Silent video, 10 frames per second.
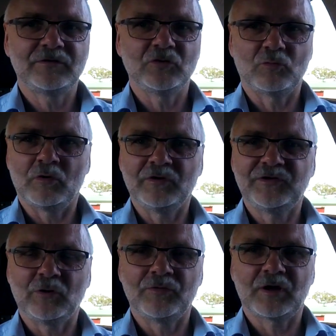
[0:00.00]
your
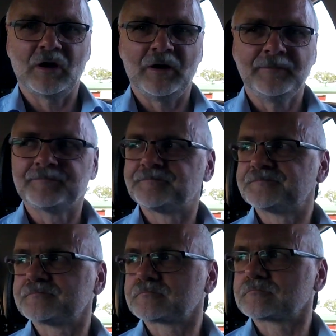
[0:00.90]
warranty on the car?
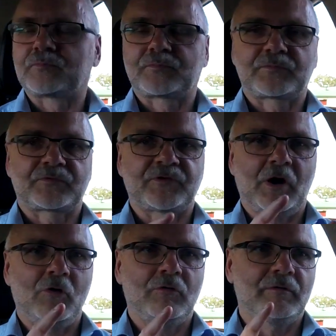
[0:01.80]

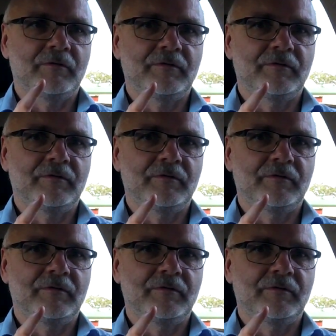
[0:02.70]
So